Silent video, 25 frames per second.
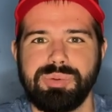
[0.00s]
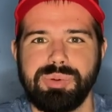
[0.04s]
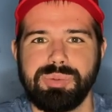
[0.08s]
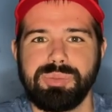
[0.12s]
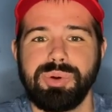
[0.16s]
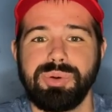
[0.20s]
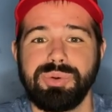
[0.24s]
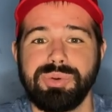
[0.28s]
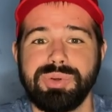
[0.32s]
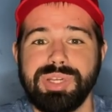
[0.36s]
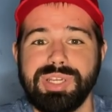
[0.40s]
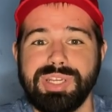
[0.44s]
I'm
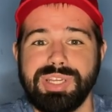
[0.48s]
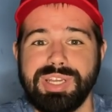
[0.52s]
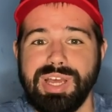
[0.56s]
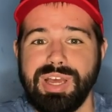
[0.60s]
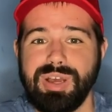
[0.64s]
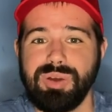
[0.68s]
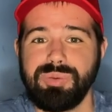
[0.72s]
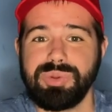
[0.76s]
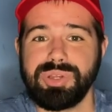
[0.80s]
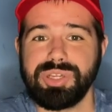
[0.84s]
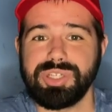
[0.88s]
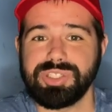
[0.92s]
holding it
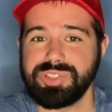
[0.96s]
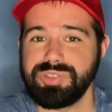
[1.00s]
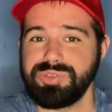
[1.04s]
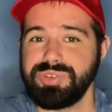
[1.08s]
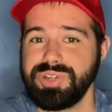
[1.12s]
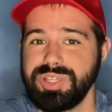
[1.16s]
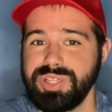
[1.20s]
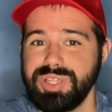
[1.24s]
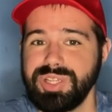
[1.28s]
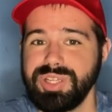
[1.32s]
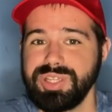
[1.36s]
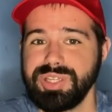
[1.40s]
now because if
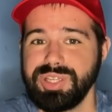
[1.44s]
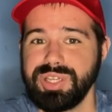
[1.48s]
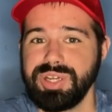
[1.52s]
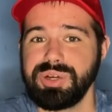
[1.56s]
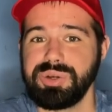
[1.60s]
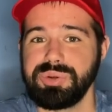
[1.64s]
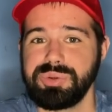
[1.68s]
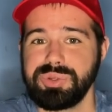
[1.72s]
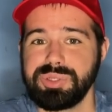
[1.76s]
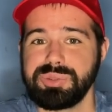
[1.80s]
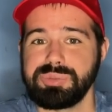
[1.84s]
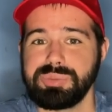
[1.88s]
I let
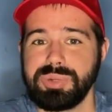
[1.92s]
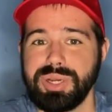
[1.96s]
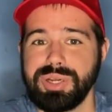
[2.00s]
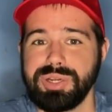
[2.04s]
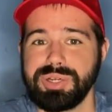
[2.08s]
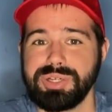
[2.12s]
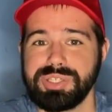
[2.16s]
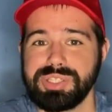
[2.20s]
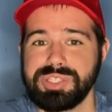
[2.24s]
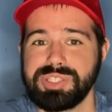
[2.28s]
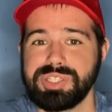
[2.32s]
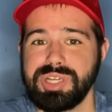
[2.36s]
go, it's probably
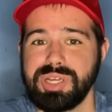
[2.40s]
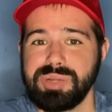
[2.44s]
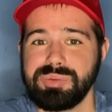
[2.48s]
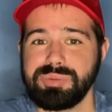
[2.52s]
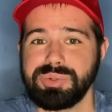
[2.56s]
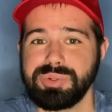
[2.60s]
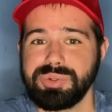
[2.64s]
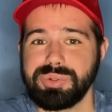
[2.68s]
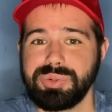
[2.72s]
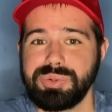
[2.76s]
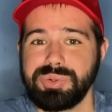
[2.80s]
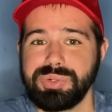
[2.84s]
gonna stop
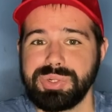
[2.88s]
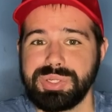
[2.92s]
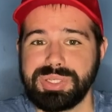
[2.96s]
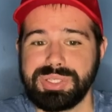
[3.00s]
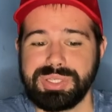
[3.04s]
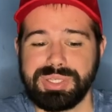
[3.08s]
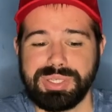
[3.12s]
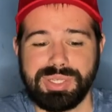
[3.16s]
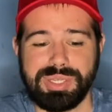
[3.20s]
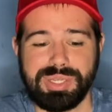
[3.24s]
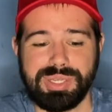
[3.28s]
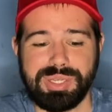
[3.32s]

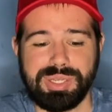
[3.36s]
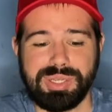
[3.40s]
recording.